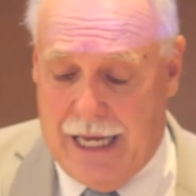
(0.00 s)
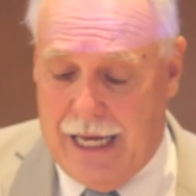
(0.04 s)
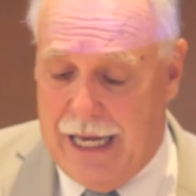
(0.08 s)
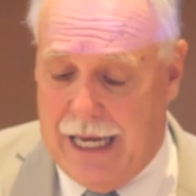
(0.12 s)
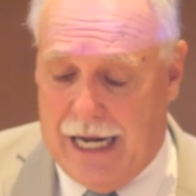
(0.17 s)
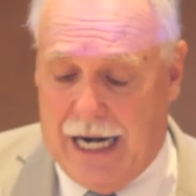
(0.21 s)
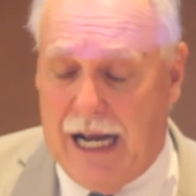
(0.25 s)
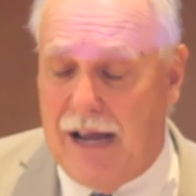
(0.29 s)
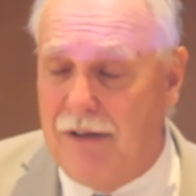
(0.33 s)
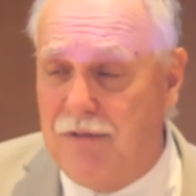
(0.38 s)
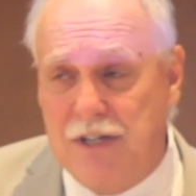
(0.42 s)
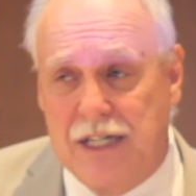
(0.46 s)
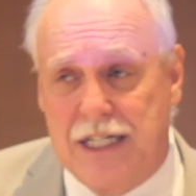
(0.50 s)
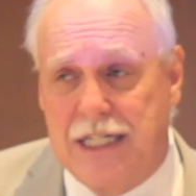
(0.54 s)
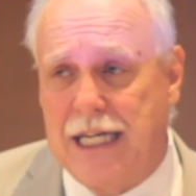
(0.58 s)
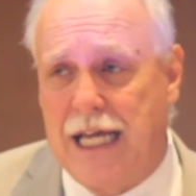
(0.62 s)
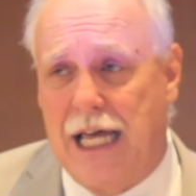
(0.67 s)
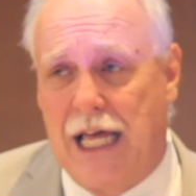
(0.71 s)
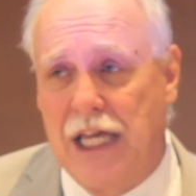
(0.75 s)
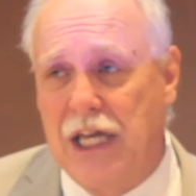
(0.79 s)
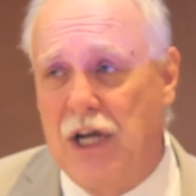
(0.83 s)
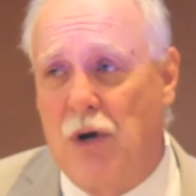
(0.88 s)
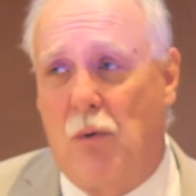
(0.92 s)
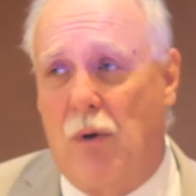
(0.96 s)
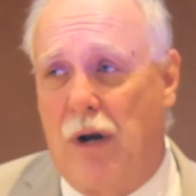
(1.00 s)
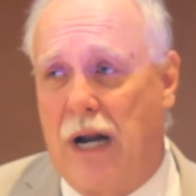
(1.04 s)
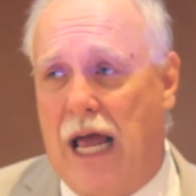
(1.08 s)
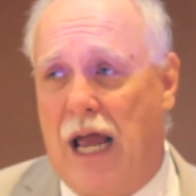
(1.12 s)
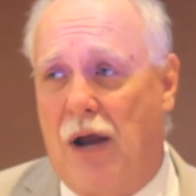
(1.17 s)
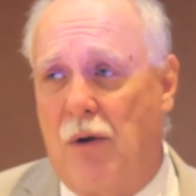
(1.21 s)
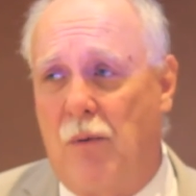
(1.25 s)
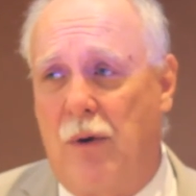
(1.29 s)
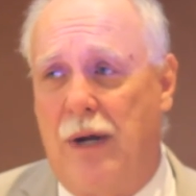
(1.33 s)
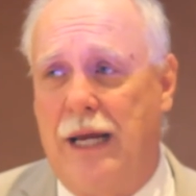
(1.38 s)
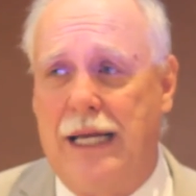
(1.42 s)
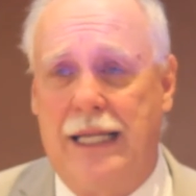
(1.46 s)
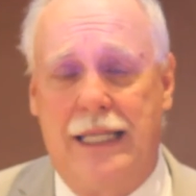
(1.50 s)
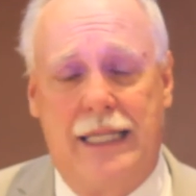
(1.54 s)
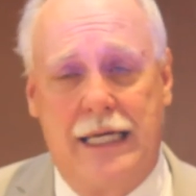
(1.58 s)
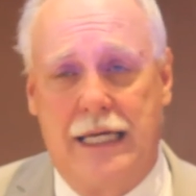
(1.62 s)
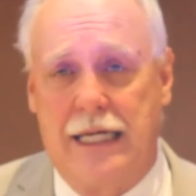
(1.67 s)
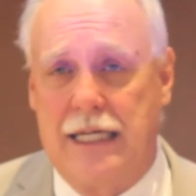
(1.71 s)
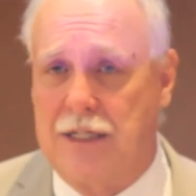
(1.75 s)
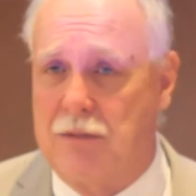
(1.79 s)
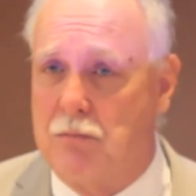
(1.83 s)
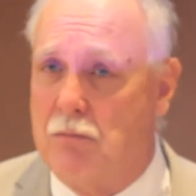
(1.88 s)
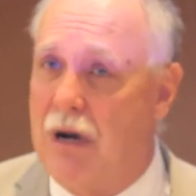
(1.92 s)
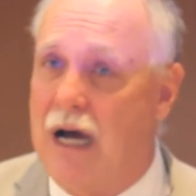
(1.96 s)
And I have to tell you, when I read
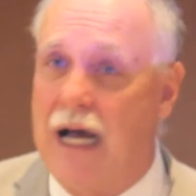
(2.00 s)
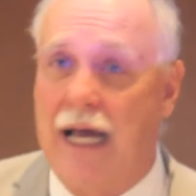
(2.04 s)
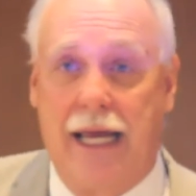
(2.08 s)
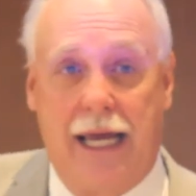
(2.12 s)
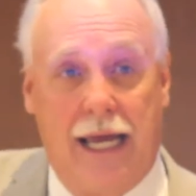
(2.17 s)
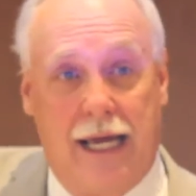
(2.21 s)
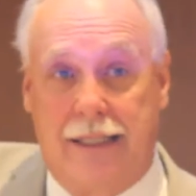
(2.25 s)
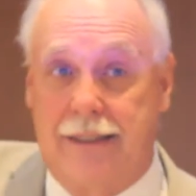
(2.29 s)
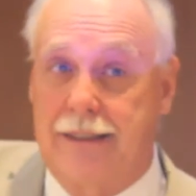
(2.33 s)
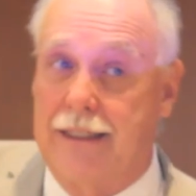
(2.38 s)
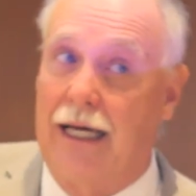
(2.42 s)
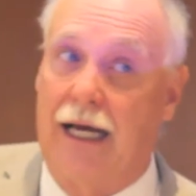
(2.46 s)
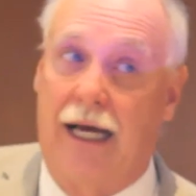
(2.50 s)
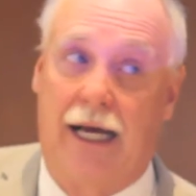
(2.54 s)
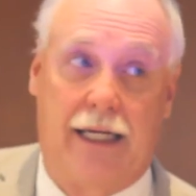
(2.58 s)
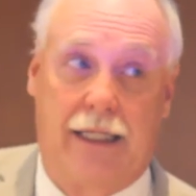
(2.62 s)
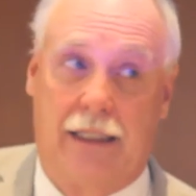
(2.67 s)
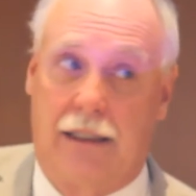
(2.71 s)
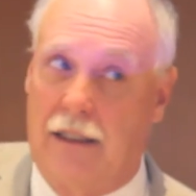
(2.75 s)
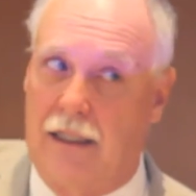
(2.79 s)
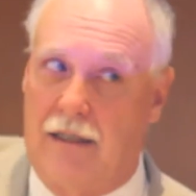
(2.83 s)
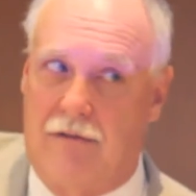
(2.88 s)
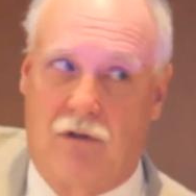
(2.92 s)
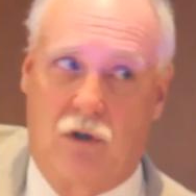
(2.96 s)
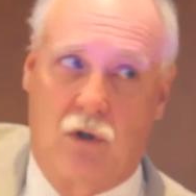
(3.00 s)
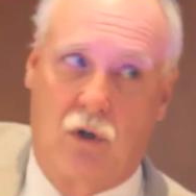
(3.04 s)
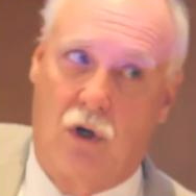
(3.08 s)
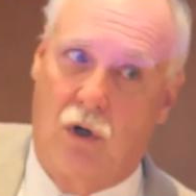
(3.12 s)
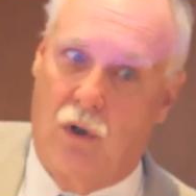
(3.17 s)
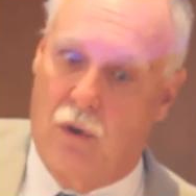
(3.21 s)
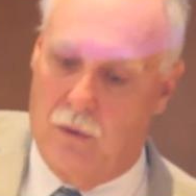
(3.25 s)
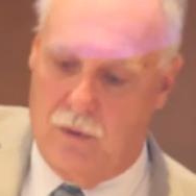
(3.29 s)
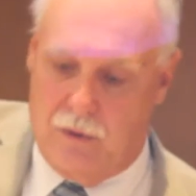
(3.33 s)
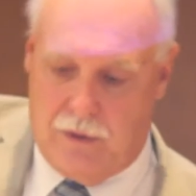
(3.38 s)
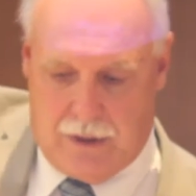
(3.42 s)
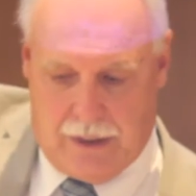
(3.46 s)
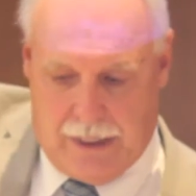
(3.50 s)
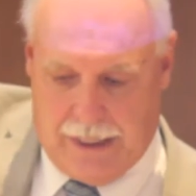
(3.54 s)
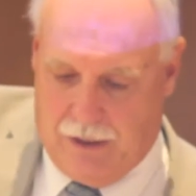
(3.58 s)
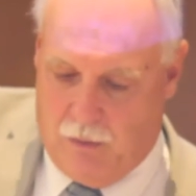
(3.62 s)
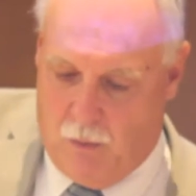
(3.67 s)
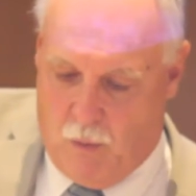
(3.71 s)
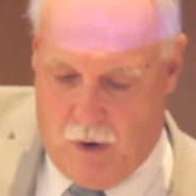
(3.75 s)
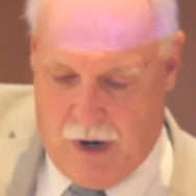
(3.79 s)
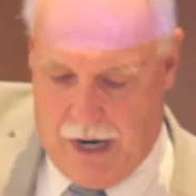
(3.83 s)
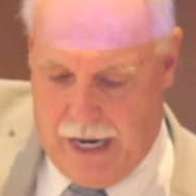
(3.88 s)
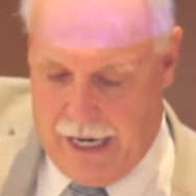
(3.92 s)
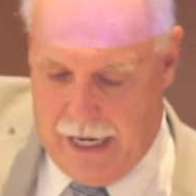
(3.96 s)
this, my anxiety level goes like
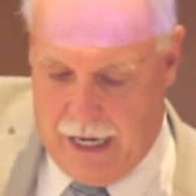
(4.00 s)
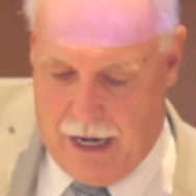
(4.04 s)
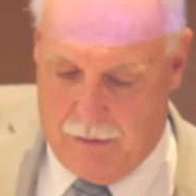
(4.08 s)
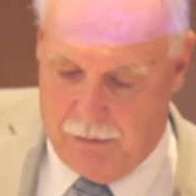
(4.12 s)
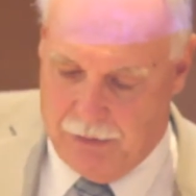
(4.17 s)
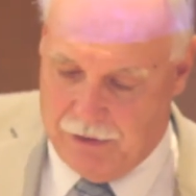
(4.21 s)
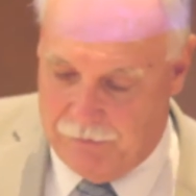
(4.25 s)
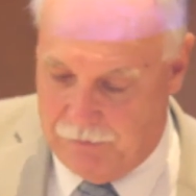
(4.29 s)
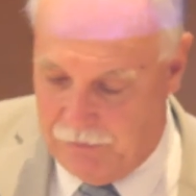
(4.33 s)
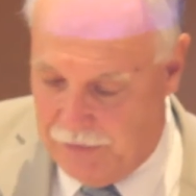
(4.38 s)
way up.